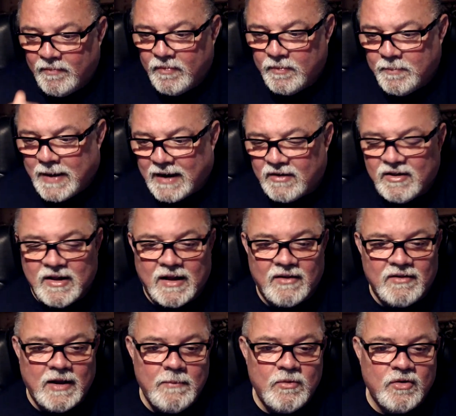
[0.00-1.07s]
back to that
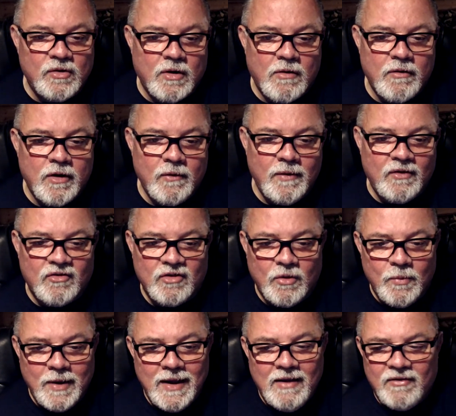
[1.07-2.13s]
same scenario. It's so
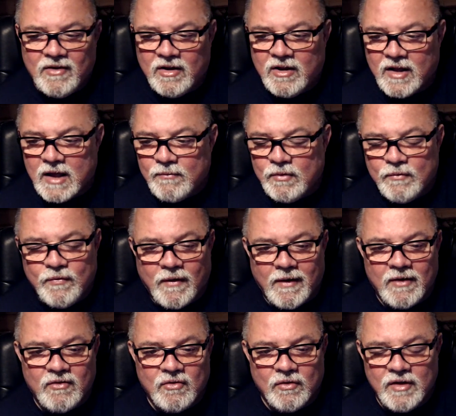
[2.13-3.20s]
easy to give
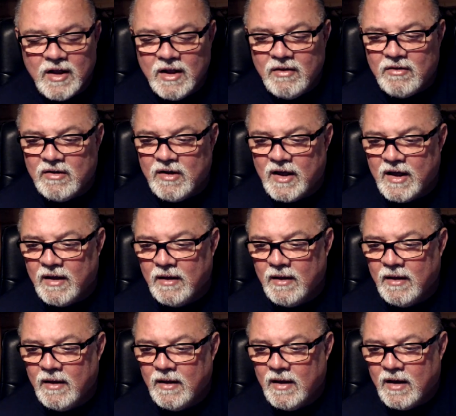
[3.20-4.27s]
advice on the internet.
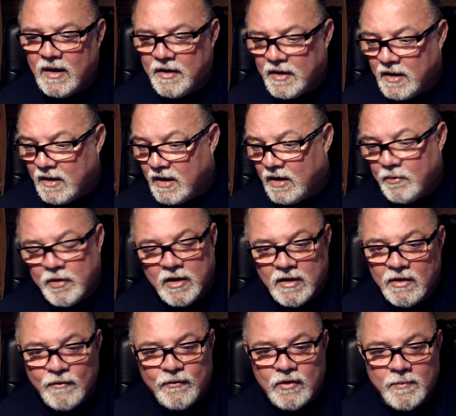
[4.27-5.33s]
And I would
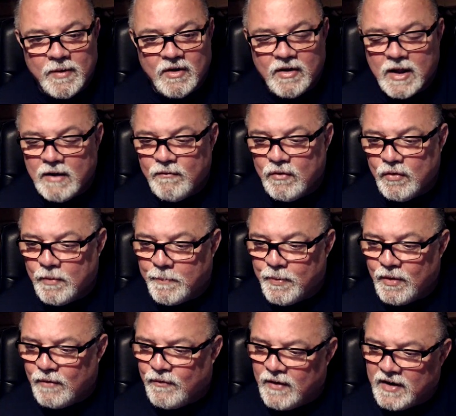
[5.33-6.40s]
love to be able to give you the
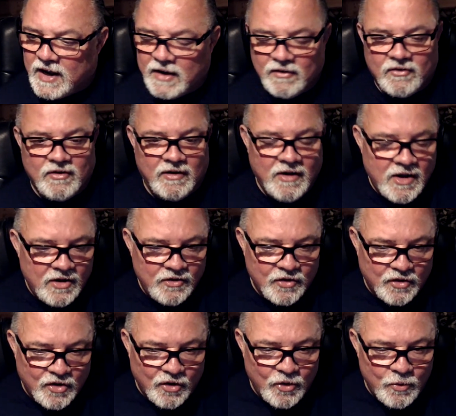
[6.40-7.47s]
perfect answer to
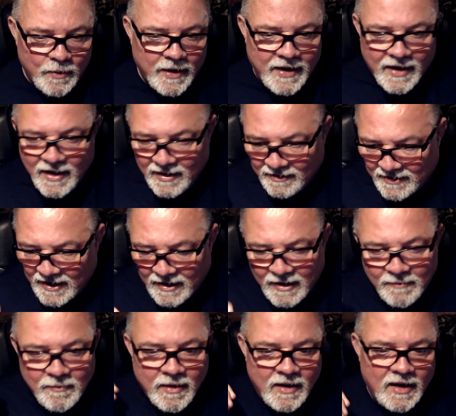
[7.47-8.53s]
go away, tell
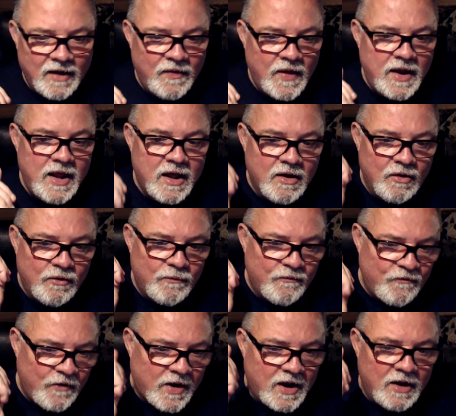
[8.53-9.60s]
him, and then he goes,
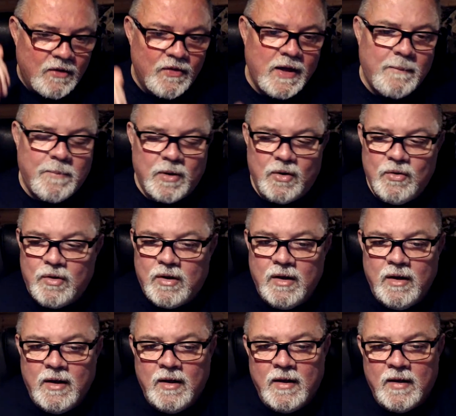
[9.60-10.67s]
freaking hell, that bloke,
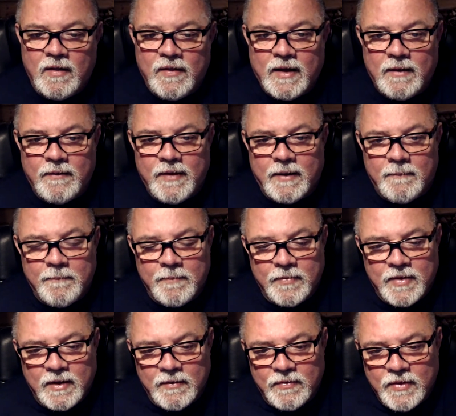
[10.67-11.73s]

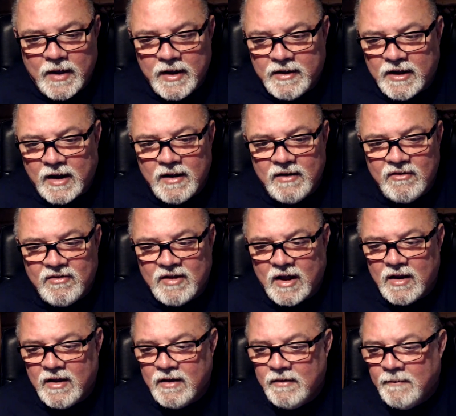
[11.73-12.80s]
that Italian
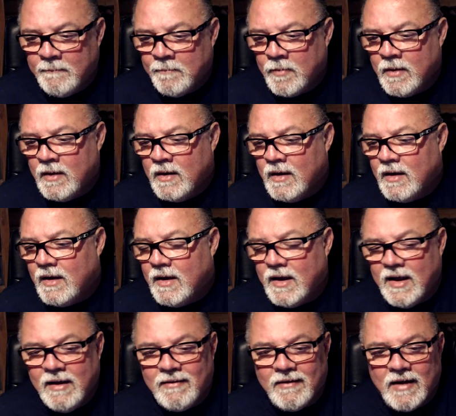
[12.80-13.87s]
stallion
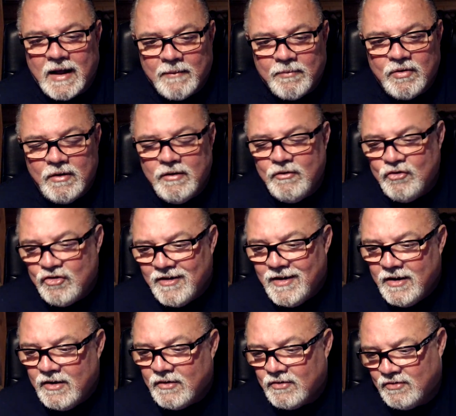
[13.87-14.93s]
is an absolute
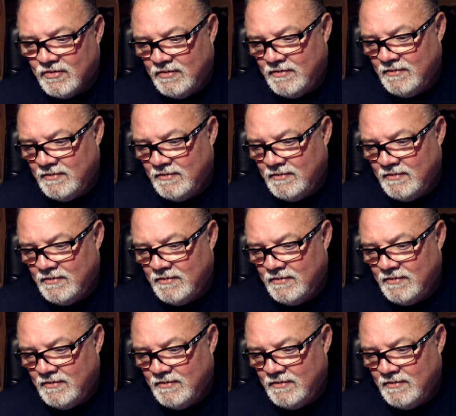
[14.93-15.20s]
genius.